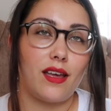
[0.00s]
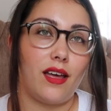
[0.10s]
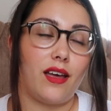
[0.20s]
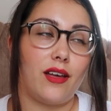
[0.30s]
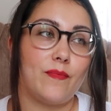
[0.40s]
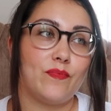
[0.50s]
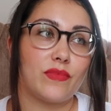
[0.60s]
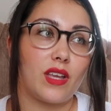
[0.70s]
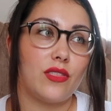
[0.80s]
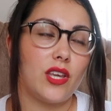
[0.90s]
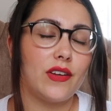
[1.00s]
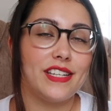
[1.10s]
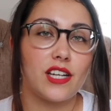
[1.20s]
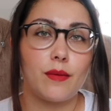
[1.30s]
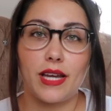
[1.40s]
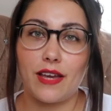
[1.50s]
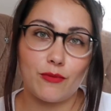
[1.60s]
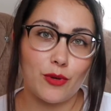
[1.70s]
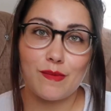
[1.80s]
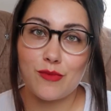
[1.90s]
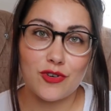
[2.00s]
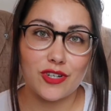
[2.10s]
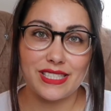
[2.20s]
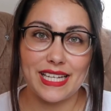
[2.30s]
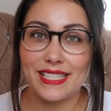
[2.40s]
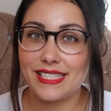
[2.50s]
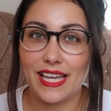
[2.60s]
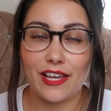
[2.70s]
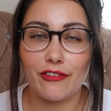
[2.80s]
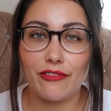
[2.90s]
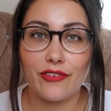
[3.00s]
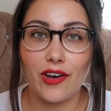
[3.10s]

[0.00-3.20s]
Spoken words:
The only time I ever put more on is if